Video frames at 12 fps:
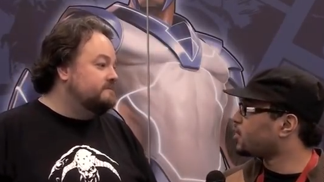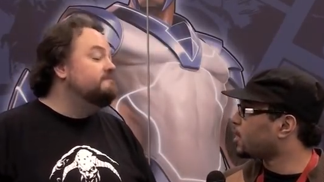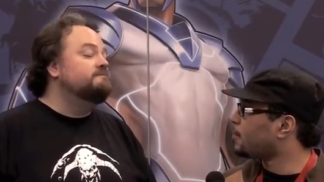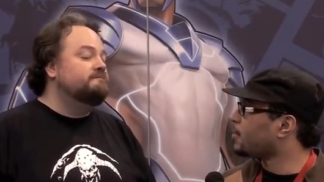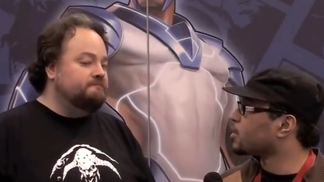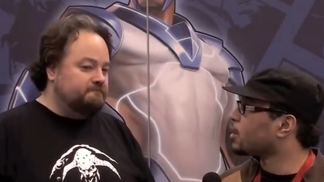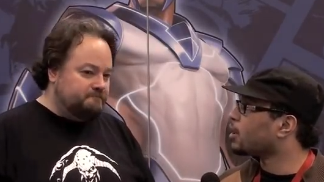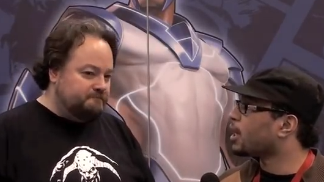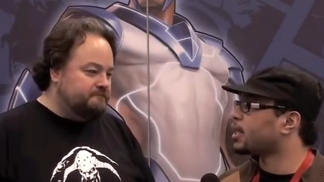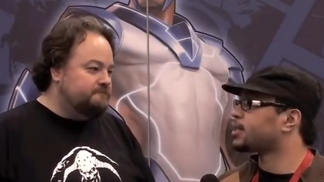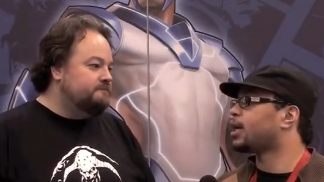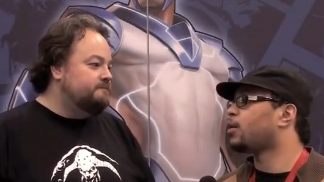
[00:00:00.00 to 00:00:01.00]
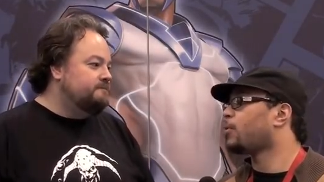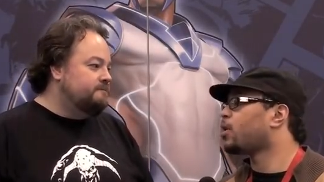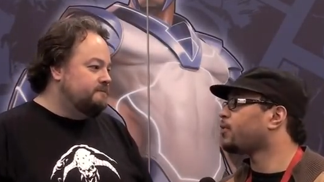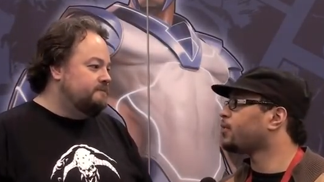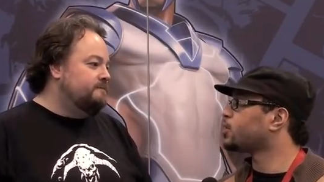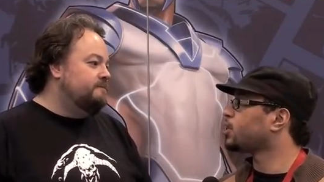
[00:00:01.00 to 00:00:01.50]
Speaker 1: of Champions Online is now
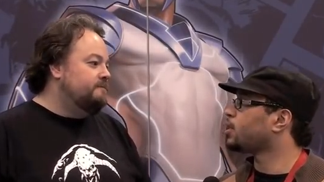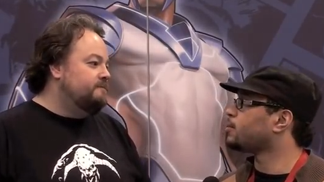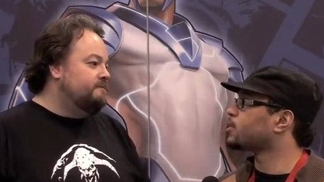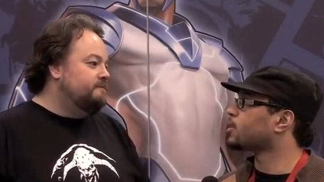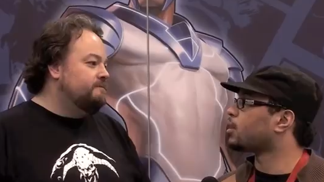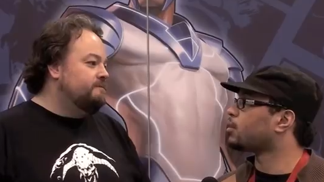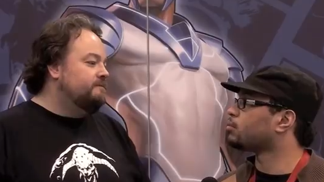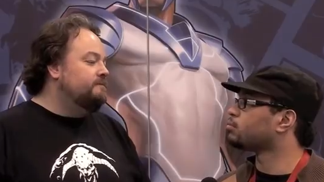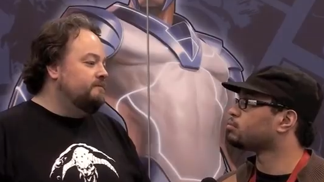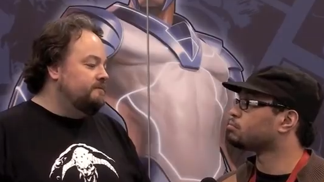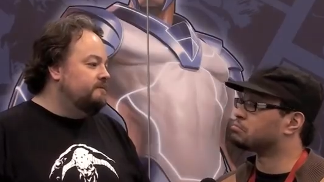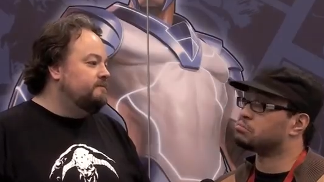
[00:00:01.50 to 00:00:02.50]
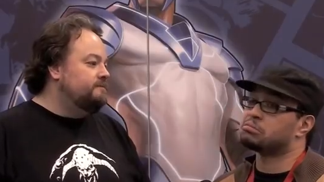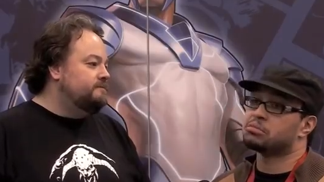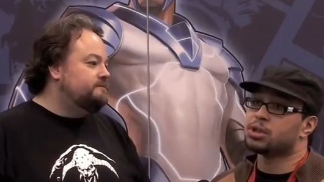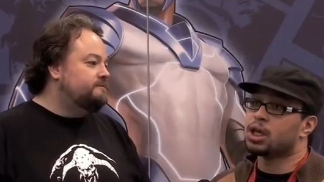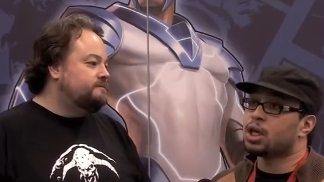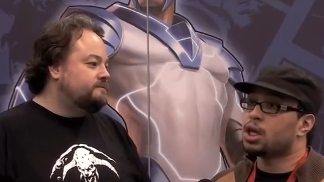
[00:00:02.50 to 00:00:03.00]
part of your team, so
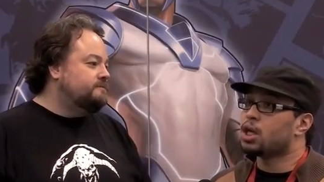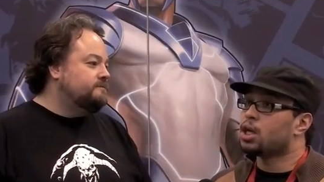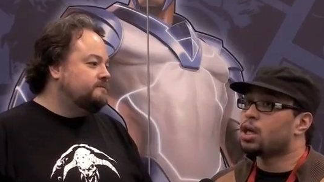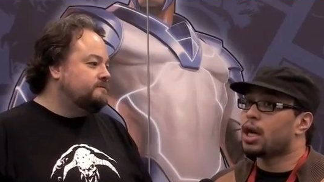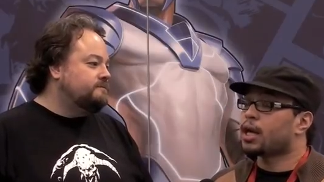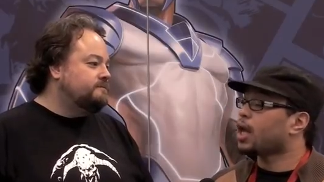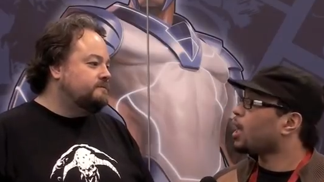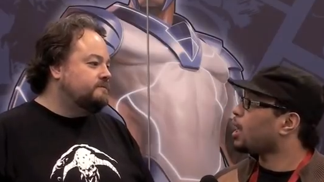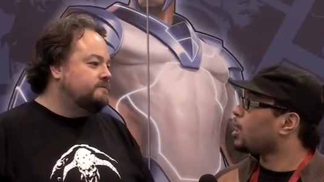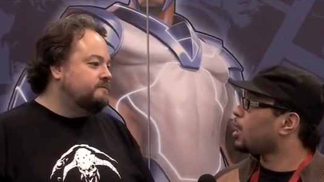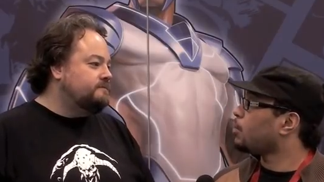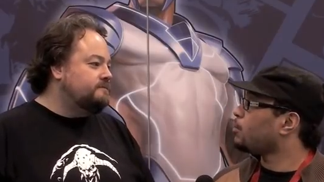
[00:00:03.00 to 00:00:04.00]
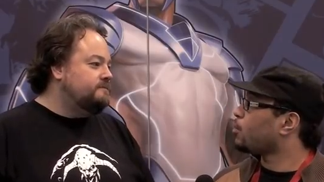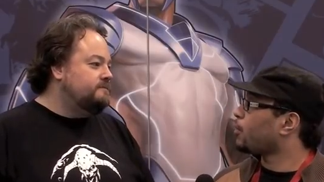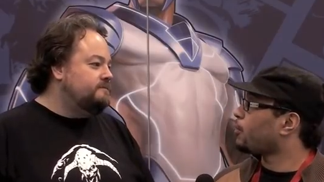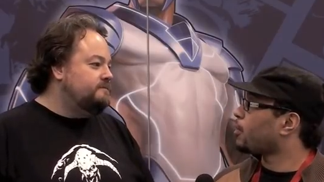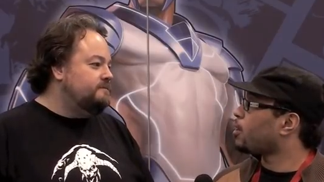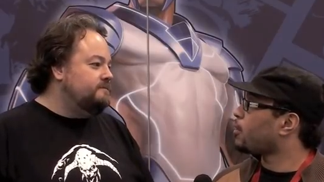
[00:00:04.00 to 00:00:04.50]
it can't get any
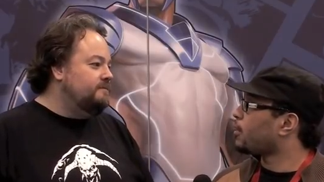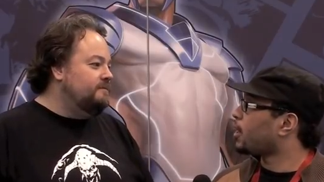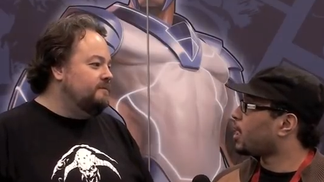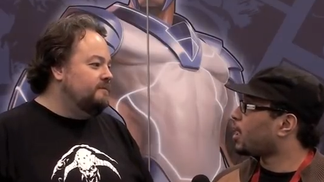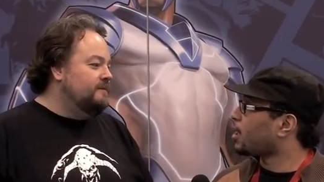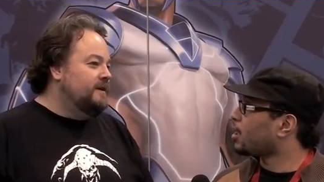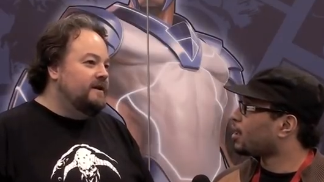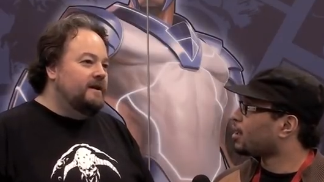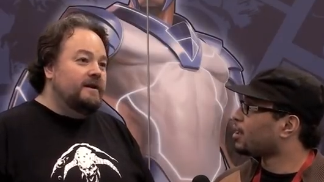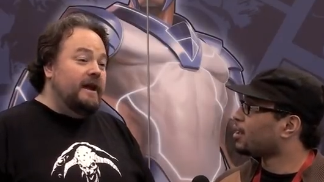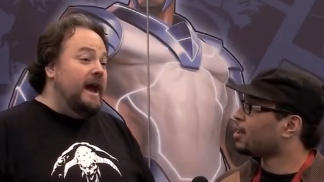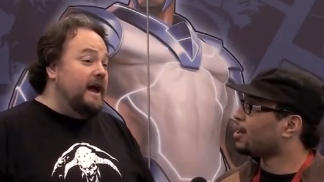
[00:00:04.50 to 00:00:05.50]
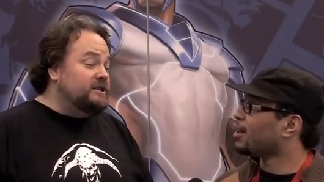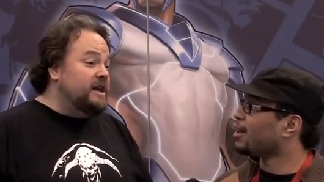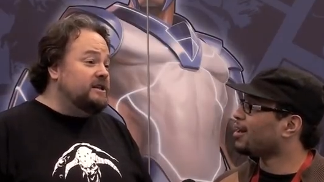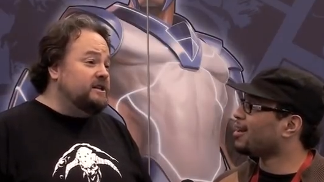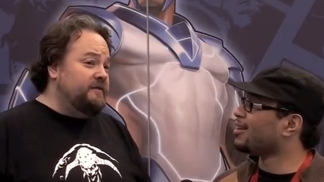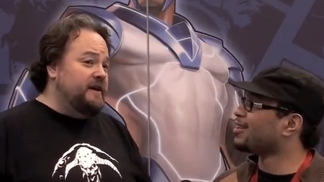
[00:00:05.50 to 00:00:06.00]
more thorough than that. Yeah,
Speaker 2: it's
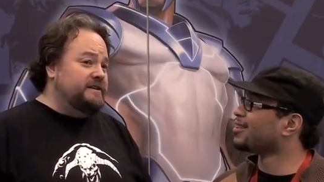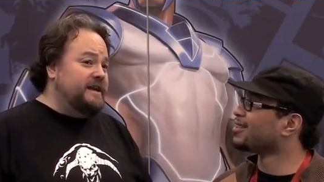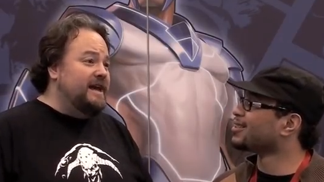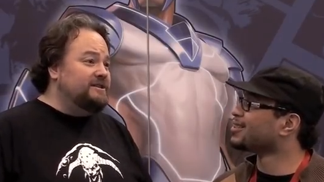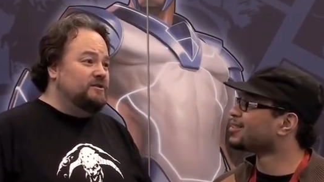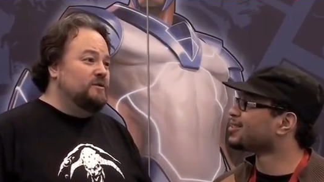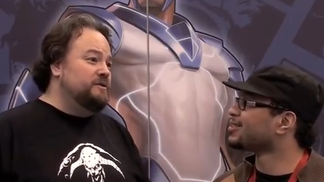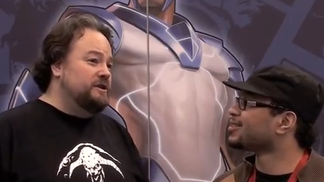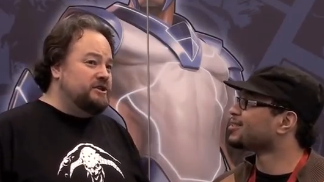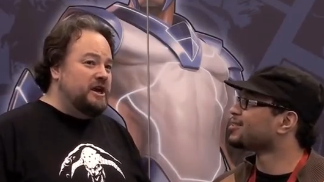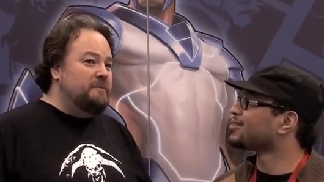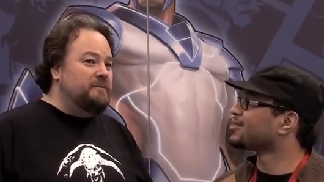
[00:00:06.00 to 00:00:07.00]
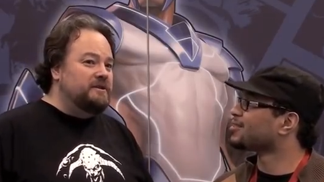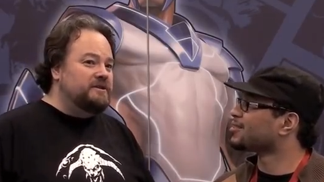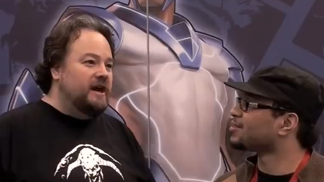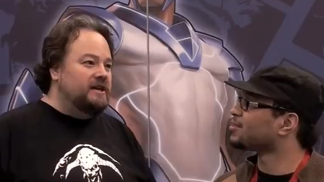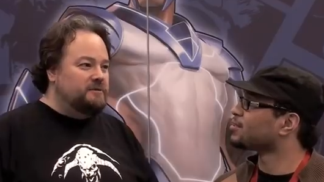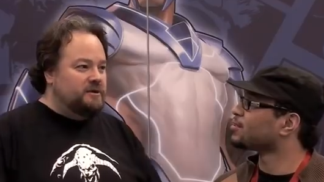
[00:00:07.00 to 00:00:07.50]
actually fantastic to work with the
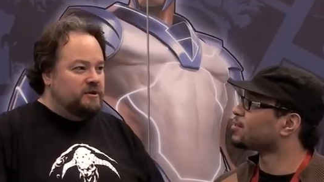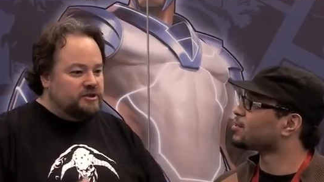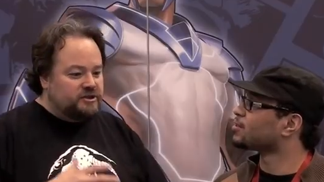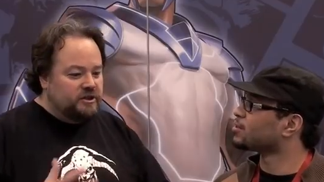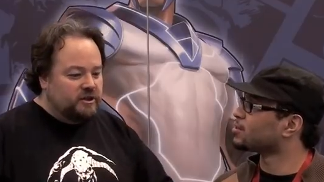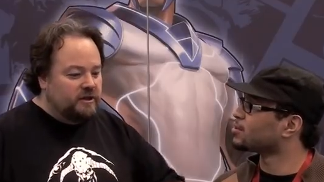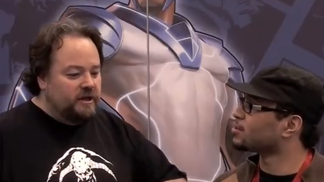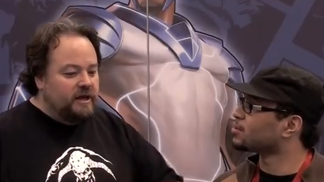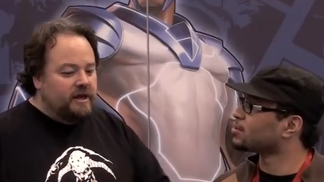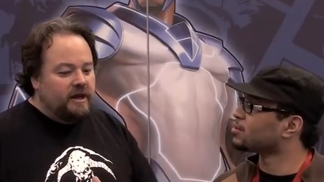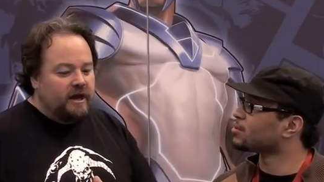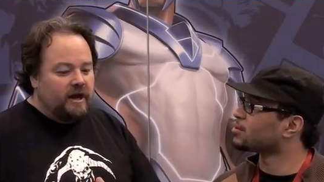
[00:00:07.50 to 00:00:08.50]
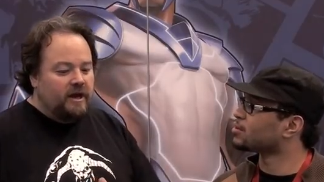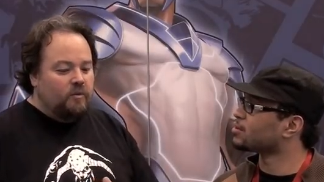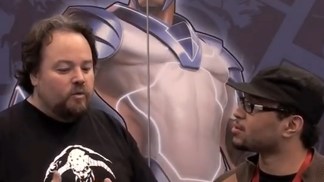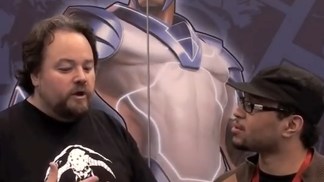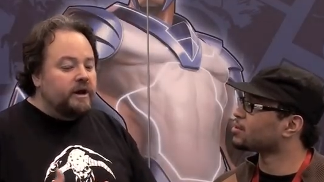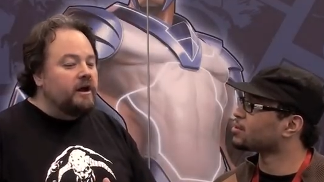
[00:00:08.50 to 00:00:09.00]
Champions guys. I mean, they're still uh,
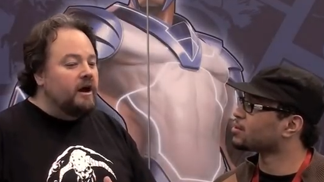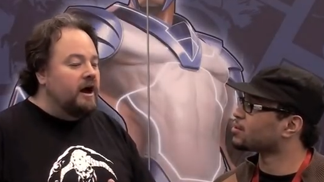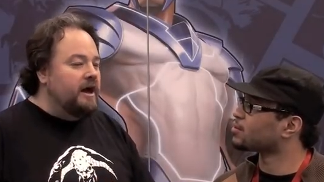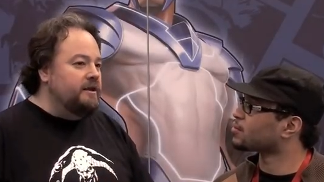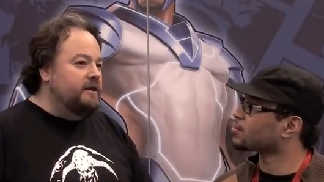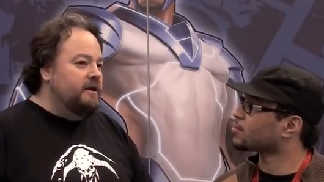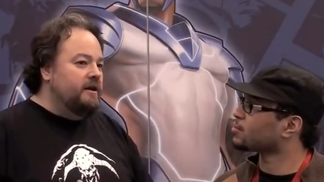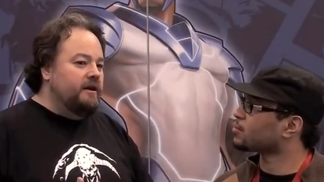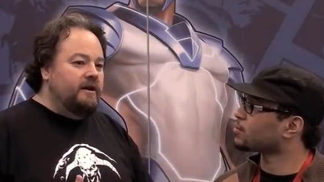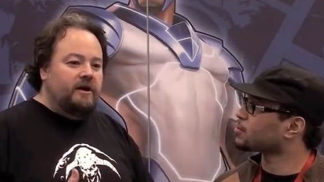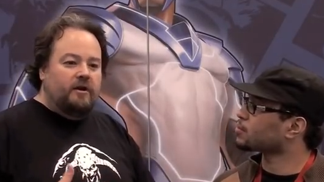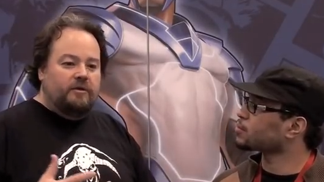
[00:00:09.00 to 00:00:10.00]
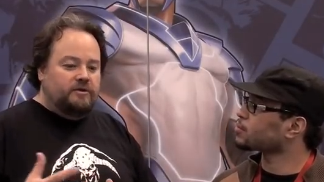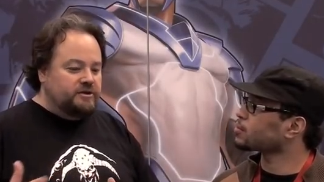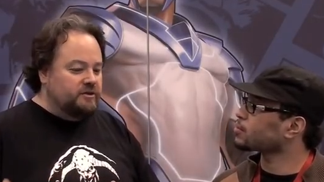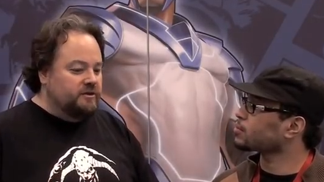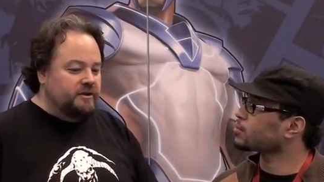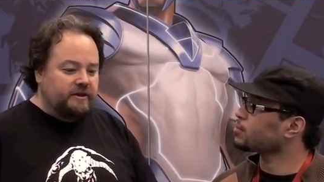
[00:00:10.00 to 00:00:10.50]
working on you know, there's
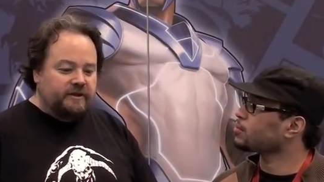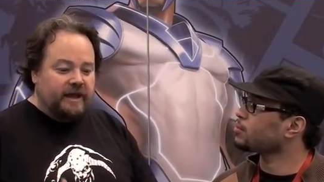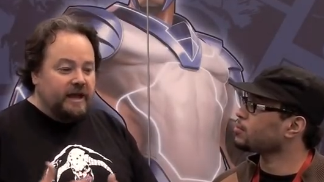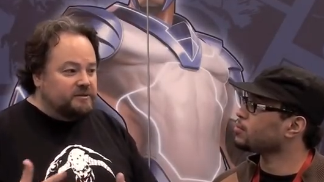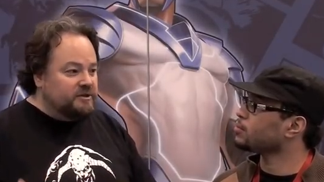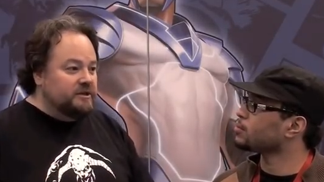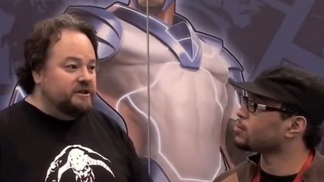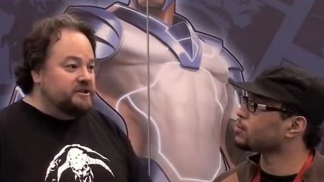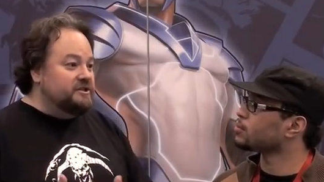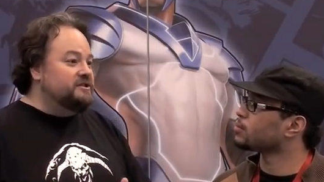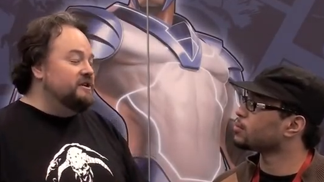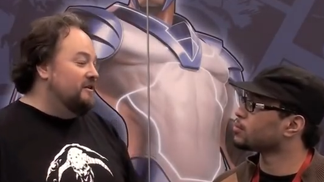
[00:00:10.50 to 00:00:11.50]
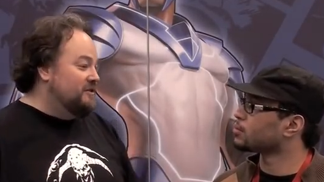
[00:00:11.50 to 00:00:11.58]
still the, the, game still exists